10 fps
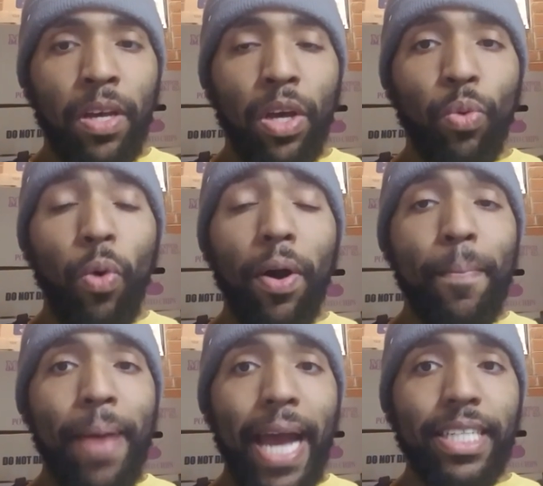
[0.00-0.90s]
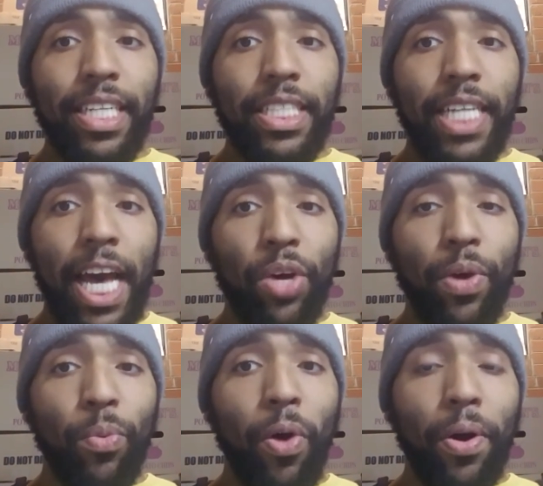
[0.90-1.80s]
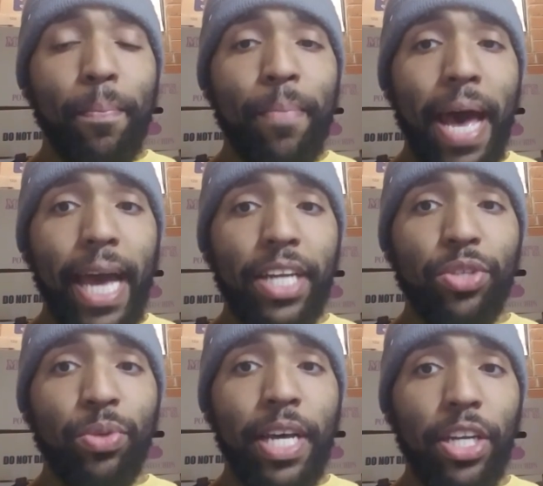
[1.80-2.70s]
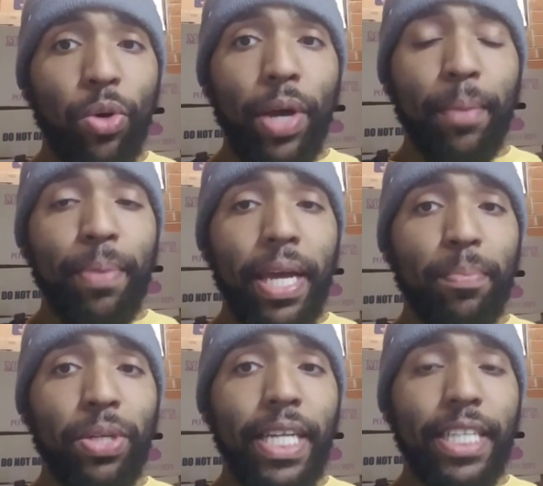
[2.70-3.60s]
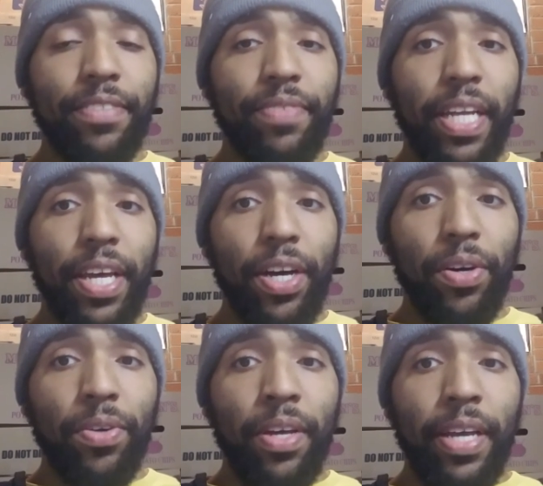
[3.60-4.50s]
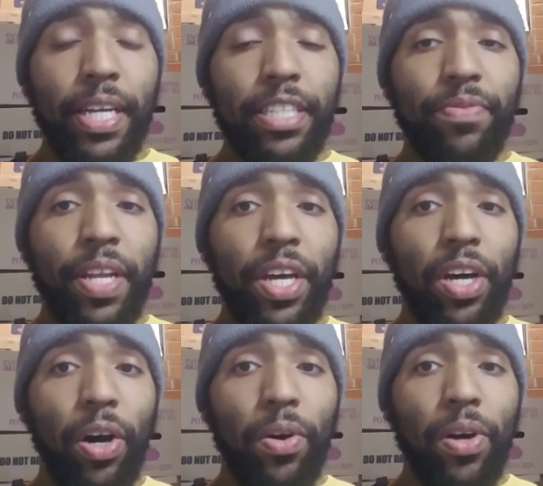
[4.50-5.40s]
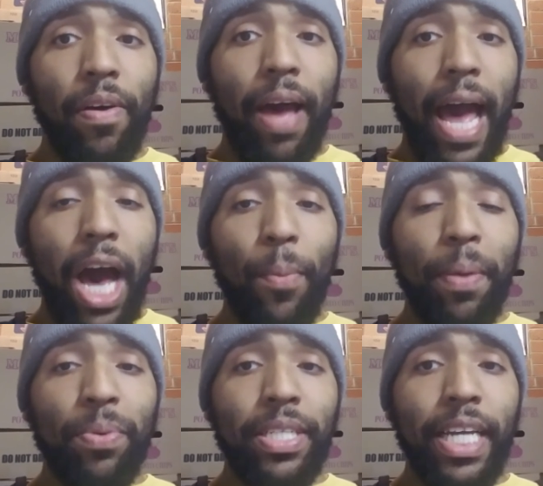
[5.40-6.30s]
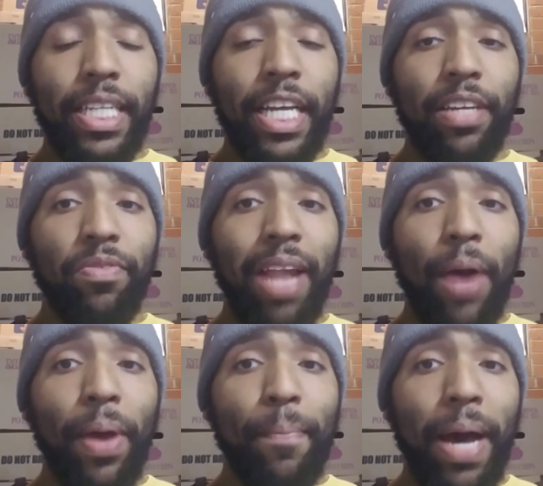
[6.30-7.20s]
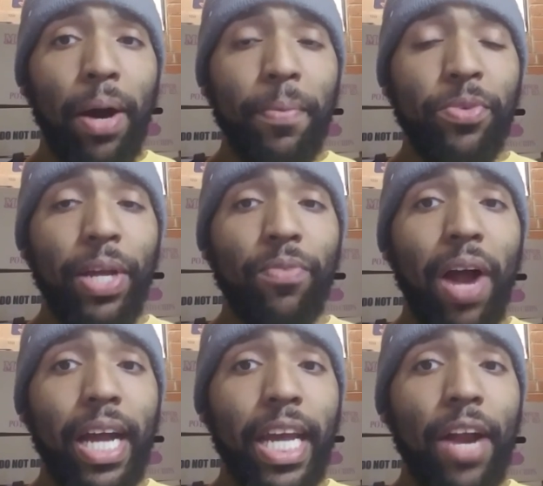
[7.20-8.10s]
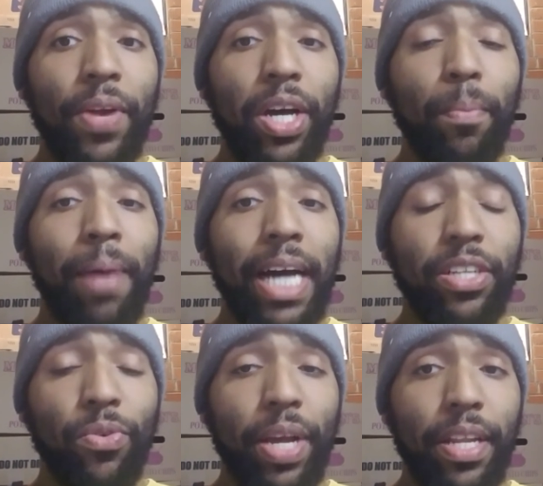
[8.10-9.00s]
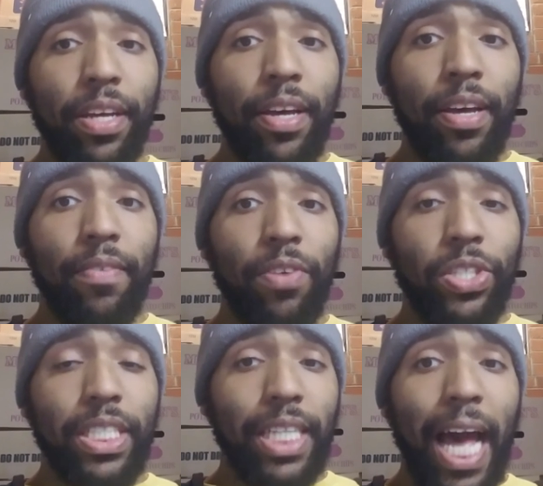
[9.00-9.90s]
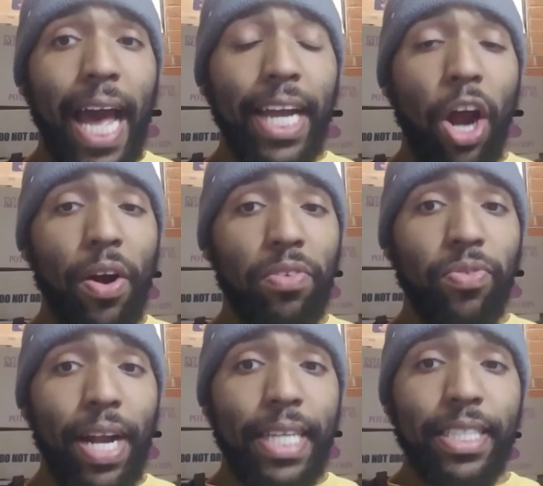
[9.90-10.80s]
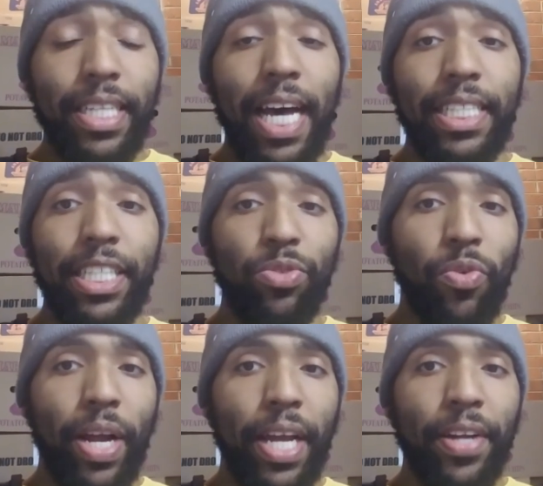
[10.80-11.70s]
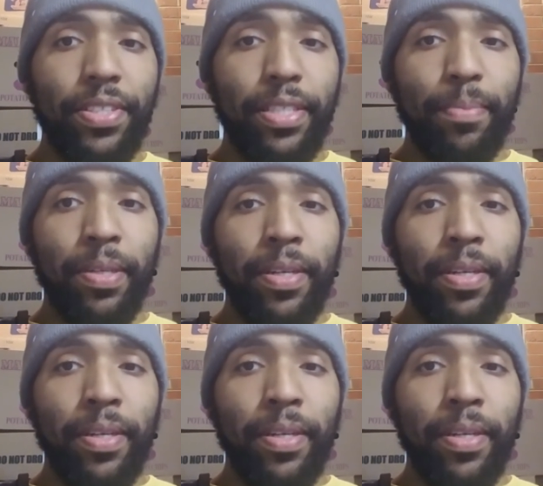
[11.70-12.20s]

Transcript: Welcome back to the channel and welcome back to another quick pick prediction video. In this video, I'll be predicting the flyweight bout between Rogerio Bontorin versus Kai Car France. And how I see this one right here is